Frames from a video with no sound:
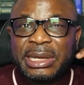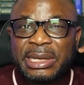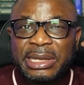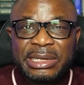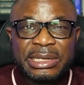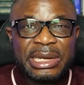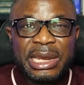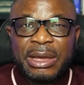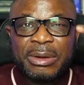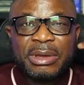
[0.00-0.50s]

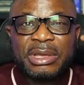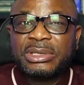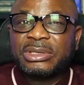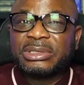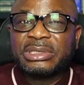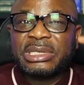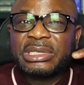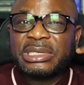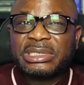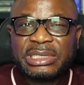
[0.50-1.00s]

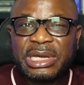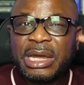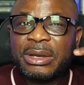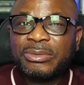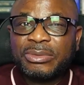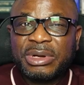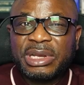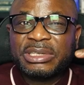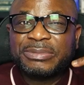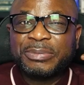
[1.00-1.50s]
the child
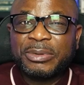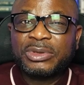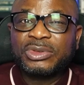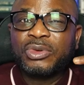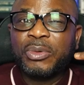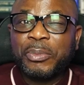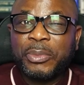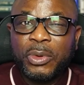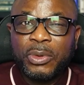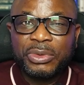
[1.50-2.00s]
will respond
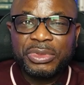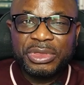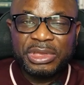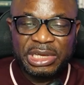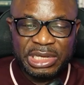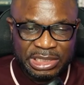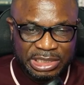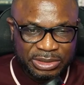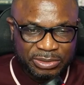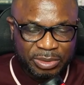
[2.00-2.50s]
to both.
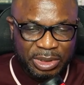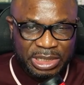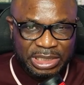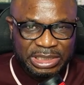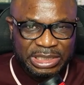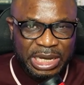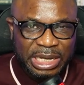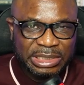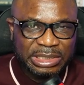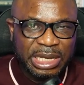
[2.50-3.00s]
It is when the
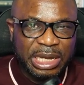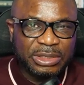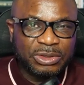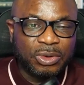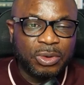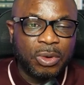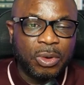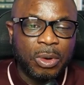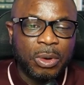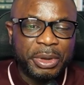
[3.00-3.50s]
child starts
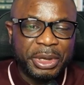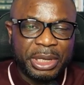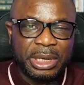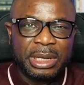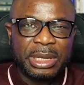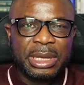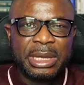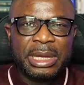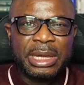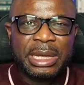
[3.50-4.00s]
growing
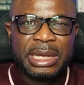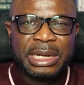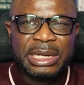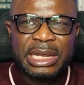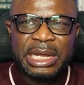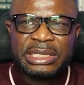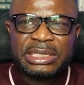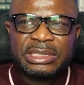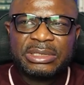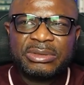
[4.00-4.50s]

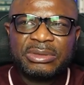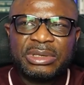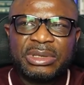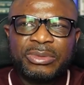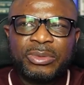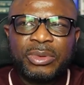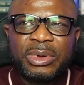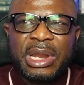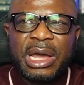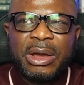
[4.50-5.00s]
that they
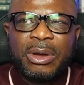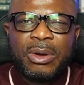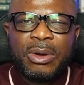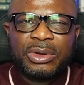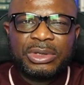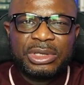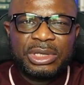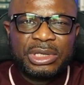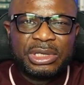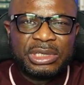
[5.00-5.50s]

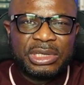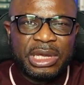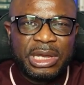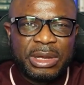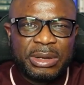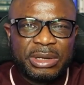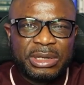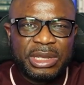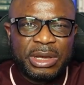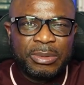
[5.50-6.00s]

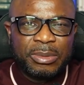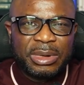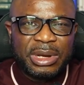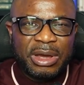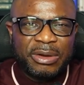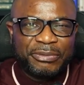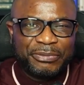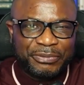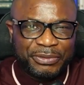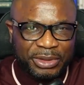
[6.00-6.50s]
will
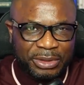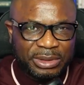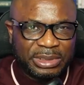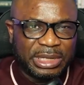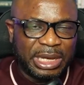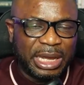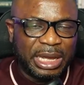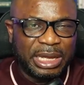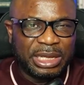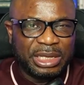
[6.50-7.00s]
now
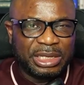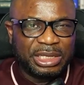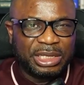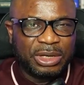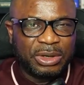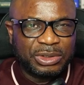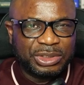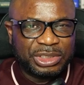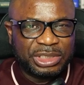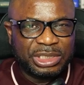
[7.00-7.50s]
filter.
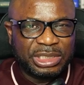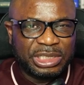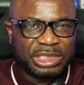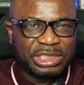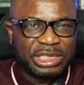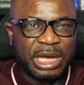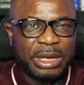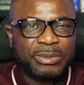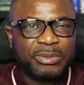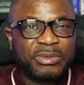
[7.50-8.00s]
He or she, the
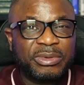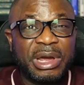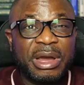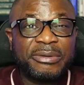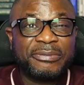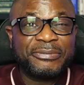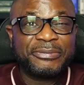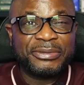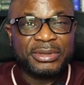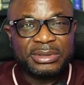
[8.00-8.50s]
child will now
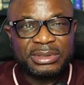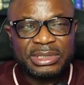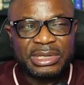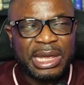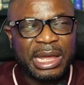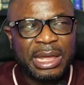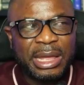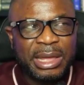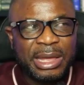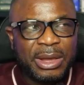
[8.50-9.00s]

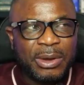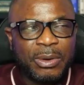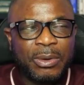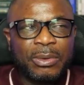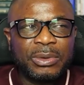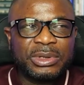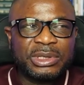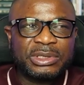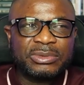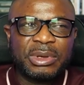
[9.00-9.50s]
filter,
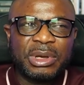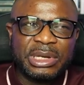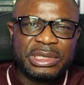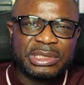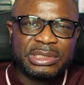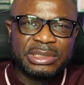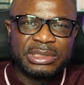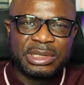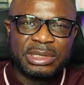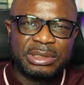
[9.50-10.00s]
oh, this one
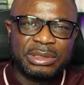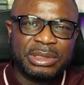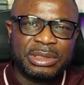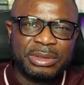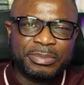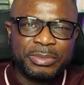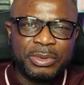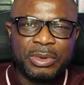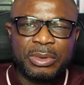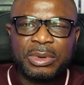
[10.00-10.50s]
is
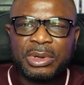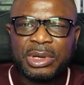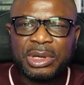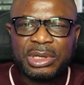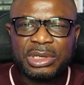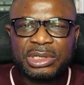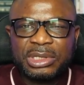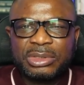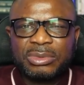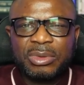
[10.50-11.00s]
Igbo,
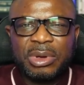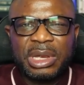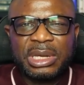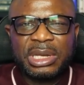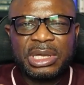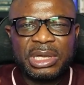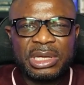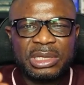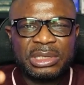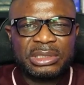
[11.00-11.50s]
this one
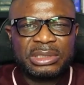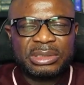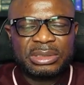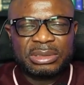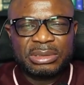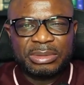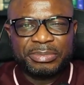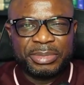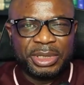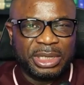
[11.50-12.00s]
is
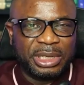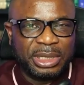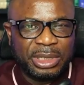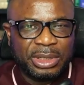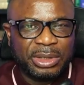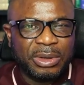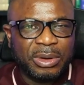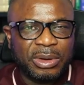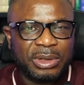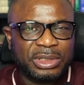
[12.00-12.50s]

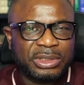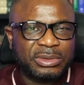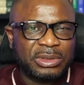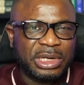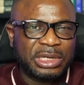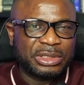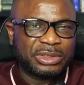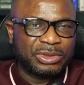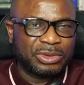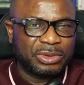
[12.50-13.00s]
Benin, or this one is